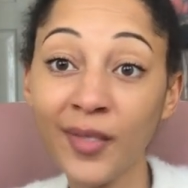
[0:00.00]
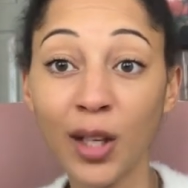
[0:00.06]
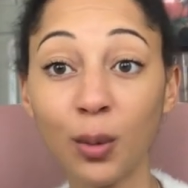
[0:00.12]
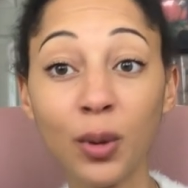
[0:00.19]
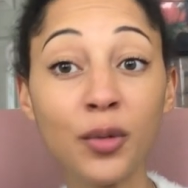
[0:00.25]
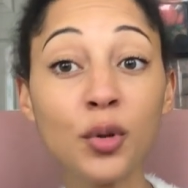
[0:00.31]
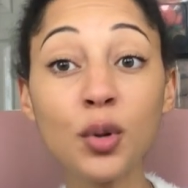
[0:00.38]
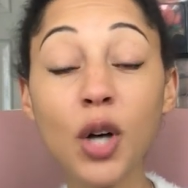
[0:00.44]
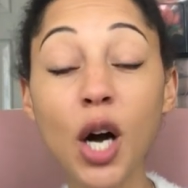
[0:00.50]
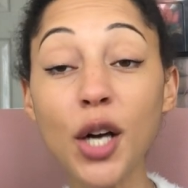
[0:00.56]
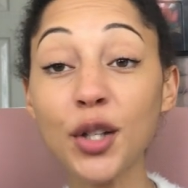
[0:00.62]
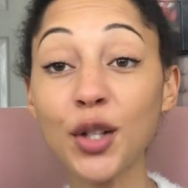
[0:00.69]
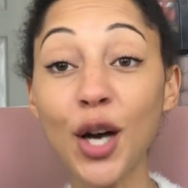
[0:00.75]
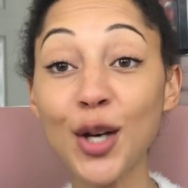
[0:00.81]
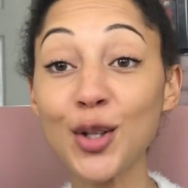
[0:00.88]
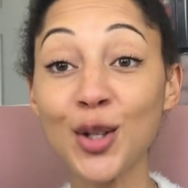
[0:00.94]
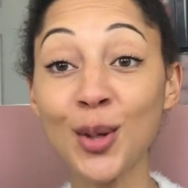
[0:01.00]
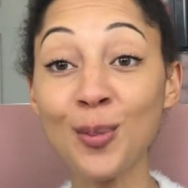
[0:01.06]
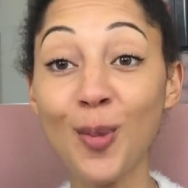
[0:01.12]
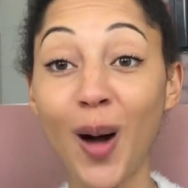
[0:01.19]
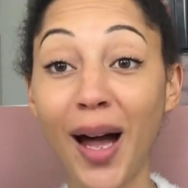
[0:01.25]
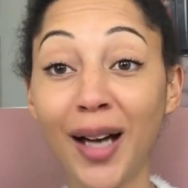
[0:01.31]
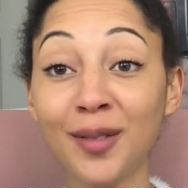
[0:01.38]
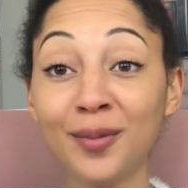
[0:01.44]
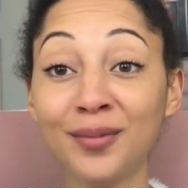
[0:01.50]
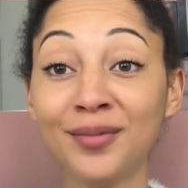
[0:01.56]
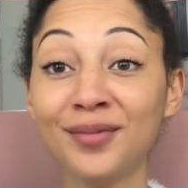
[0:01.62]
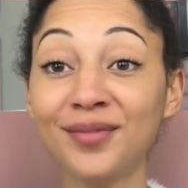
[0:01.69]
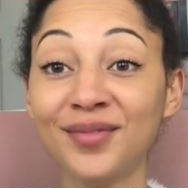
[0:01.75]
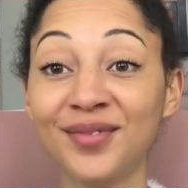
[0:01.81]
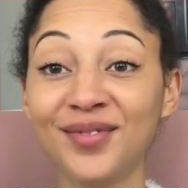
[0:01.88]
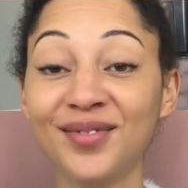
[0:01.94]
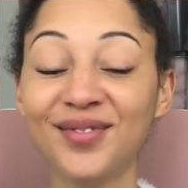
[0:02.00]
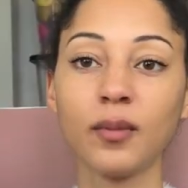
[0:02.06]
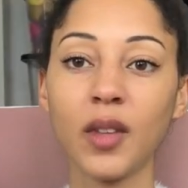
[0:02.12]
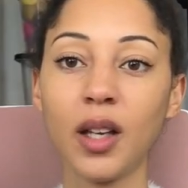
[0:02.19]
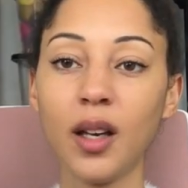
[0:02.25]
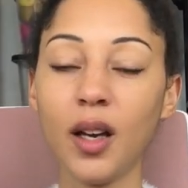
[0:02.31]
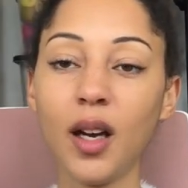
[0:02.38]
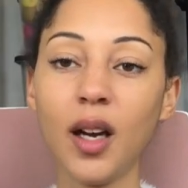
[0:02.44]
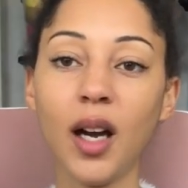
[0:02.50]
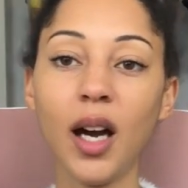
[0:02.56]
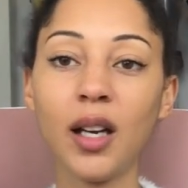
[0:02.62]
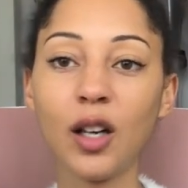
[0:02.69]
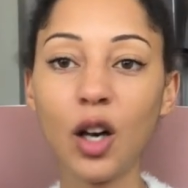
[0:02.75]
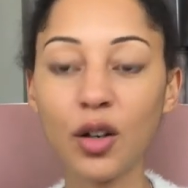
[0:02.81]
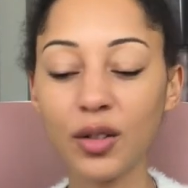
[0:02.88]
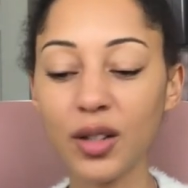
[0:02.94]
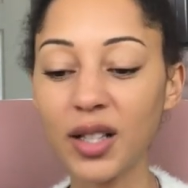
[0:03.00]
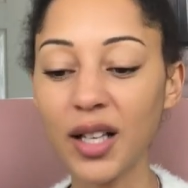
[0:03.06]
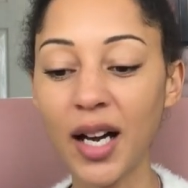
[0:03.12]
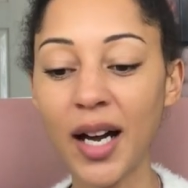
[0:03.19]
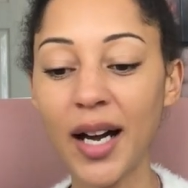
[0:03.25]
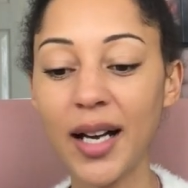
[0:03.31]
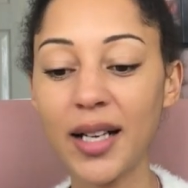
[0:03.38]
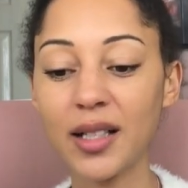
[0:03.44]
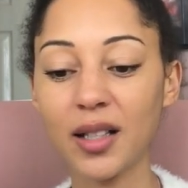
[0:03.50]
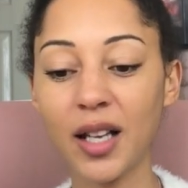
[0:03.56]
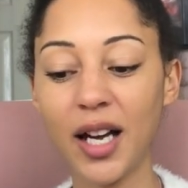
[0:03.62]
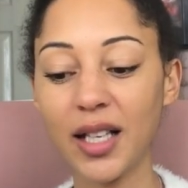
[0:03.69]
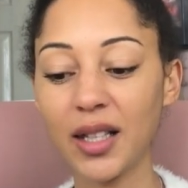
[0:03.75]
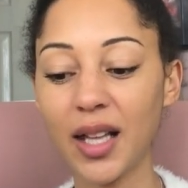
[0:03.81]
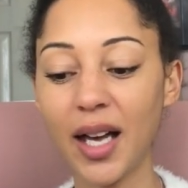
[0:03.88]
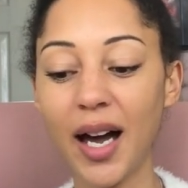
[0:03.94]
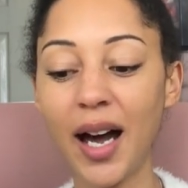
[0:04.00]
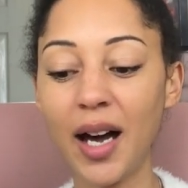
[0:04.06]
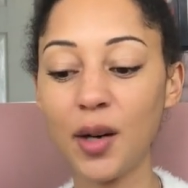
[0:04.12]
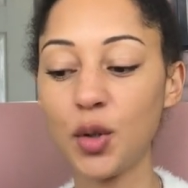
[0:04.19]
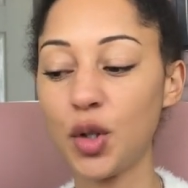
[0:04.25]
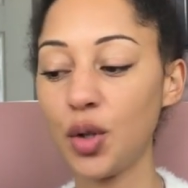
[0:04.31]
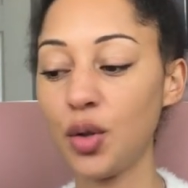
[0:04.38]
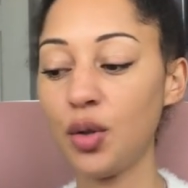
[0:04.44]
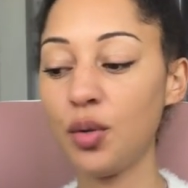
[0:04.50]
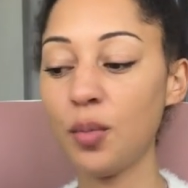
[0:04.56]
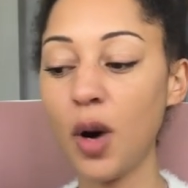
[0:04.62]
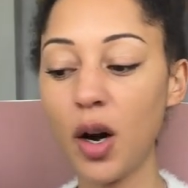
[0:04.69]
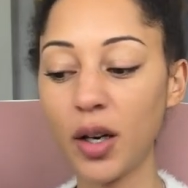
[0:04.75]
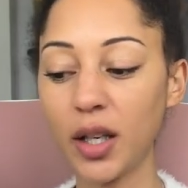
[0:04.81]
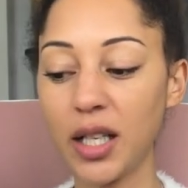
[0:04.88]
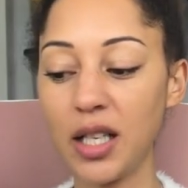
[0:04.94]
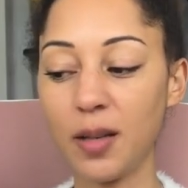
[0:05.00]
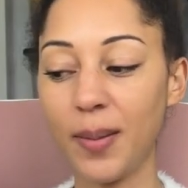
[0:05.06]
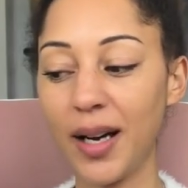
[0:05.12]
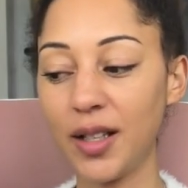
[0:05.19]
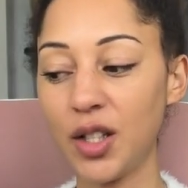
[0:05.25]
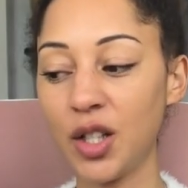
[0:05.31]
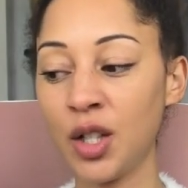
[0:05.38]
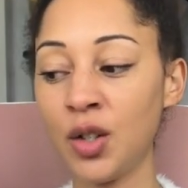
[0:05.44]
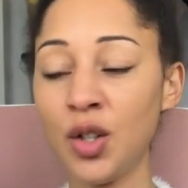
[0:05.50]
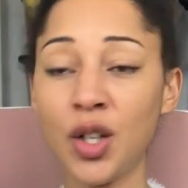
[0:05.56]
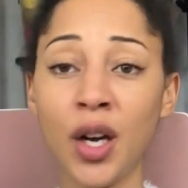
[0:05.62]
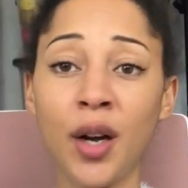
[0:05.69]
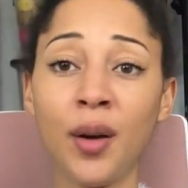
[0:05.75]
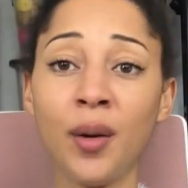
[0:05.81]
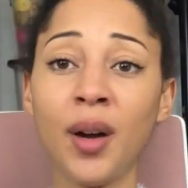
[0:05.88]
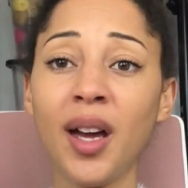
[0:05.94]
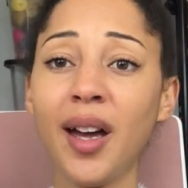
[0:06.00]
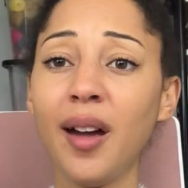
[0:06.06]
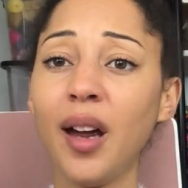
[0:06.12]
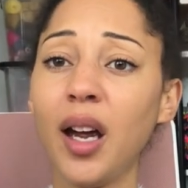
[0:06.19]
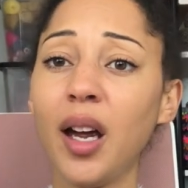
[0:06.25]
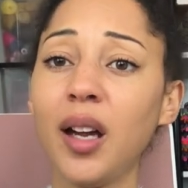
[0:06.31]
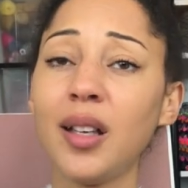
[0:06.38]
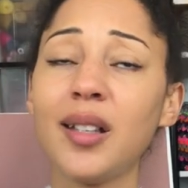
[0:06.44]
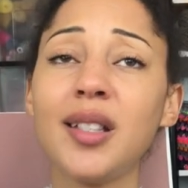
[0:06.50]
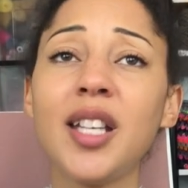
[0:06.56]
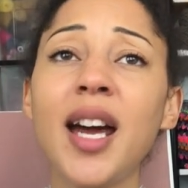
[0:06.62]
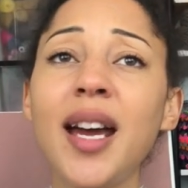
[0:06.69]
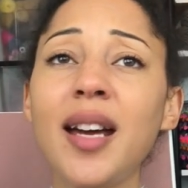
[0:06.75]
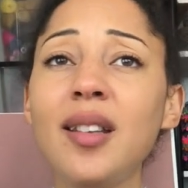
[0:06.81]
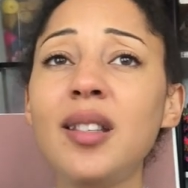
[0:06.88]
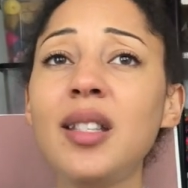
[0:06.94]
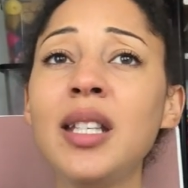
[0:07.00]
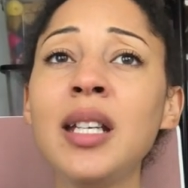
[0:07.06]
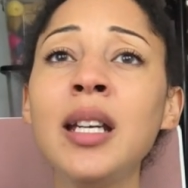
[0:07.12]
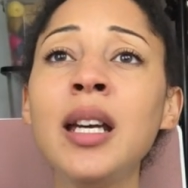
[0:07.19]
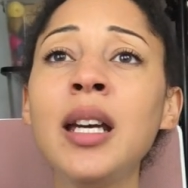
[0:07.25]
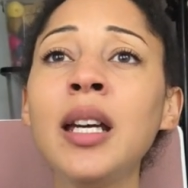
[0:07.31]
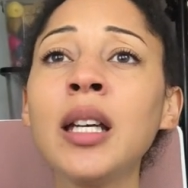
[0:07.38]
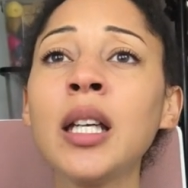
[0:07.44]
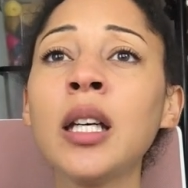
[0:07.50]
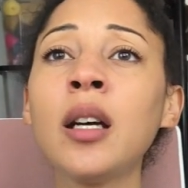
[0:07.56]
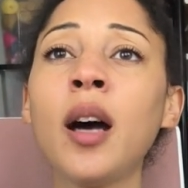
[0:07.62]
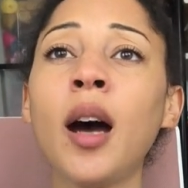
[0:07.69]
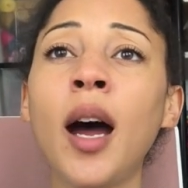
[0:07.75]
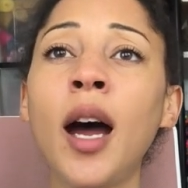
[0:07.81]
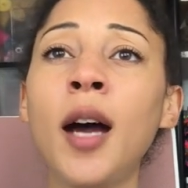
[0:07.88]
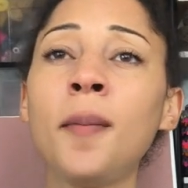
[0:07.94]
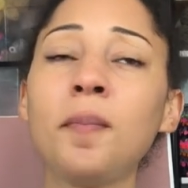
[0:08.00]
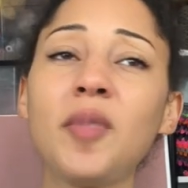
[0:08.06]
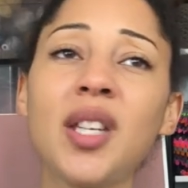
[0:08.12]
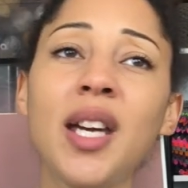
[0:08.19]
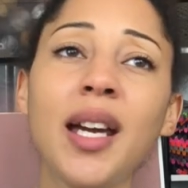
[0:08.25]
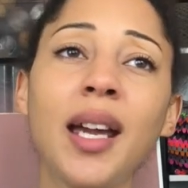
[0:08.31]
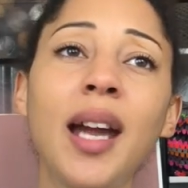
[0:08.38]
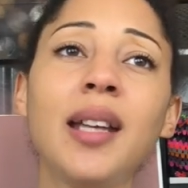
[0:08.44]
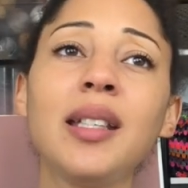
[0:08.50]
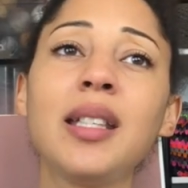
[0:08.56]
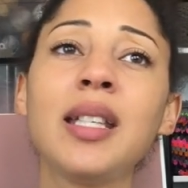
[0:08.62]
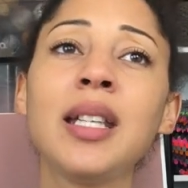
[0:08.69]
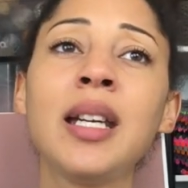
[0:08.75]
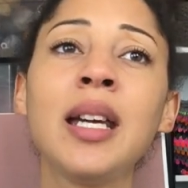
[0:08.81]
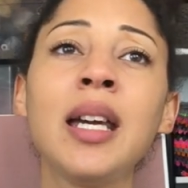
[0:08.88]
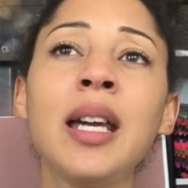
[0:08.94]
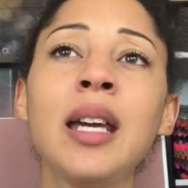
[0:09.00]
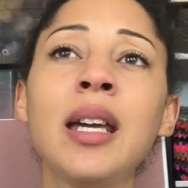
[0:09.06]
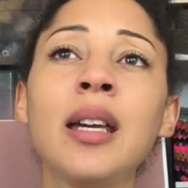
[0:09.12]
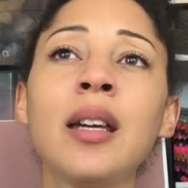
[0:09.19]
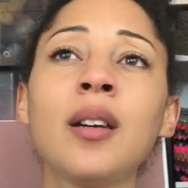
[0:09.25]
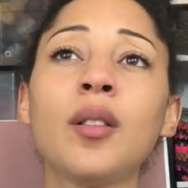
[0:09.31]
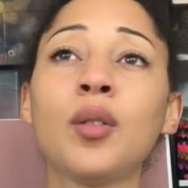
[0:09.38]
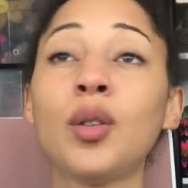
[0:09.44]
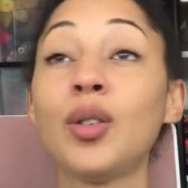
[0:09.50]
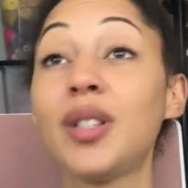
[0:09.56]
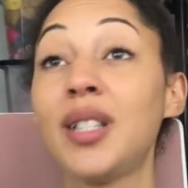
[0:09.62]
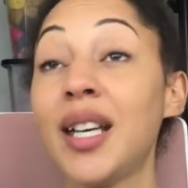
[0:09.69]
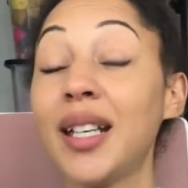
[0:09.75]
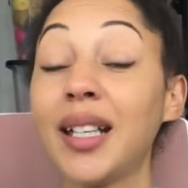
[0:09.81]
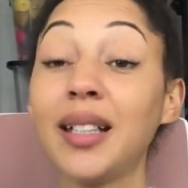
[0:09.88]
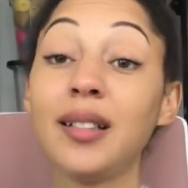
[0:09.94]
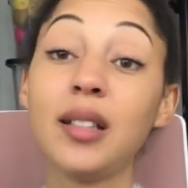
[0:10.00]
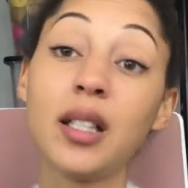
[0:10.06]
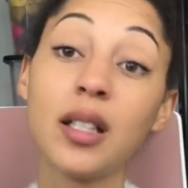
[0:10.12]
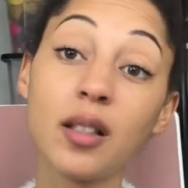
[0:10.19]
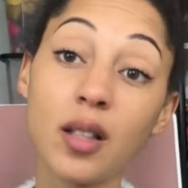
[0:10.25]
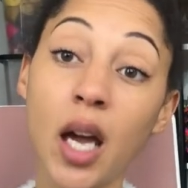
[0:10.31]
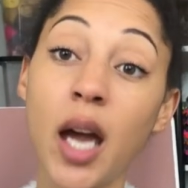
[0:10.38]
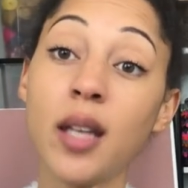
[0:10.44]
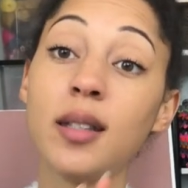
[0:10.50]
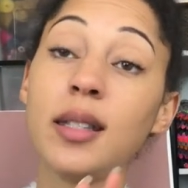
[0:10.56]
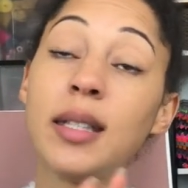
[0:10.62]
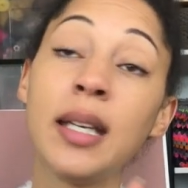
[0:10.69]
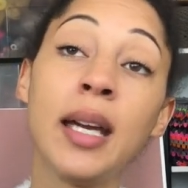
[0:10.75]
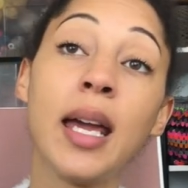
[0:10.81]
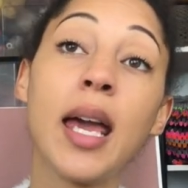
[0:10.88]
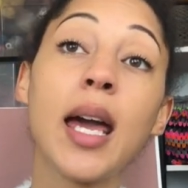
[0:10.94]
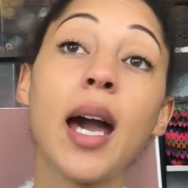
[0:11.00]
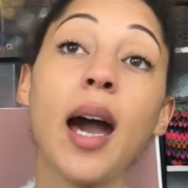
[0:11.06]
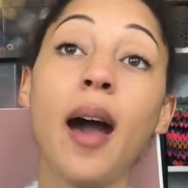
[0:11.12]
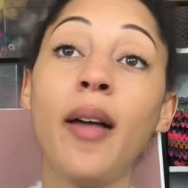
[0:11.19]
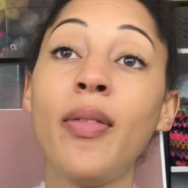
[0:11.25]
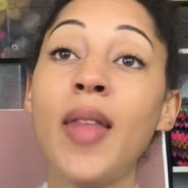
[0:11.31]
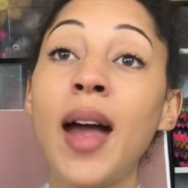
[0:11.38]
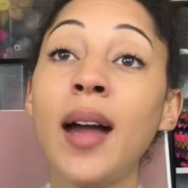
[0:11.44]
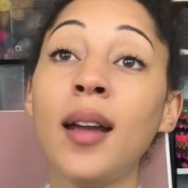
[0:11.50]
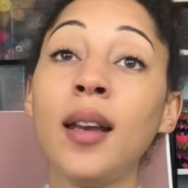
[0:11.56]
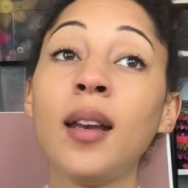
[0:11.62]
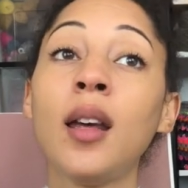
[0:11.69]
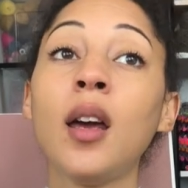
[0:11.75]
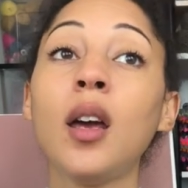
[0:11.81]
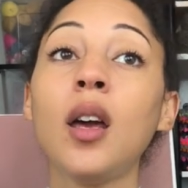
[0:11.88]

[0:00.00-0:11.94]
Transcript: we've all got to start somewhere. And alongside like the how to market your pattern, so testing, um, tech editing or tech editing testing, and then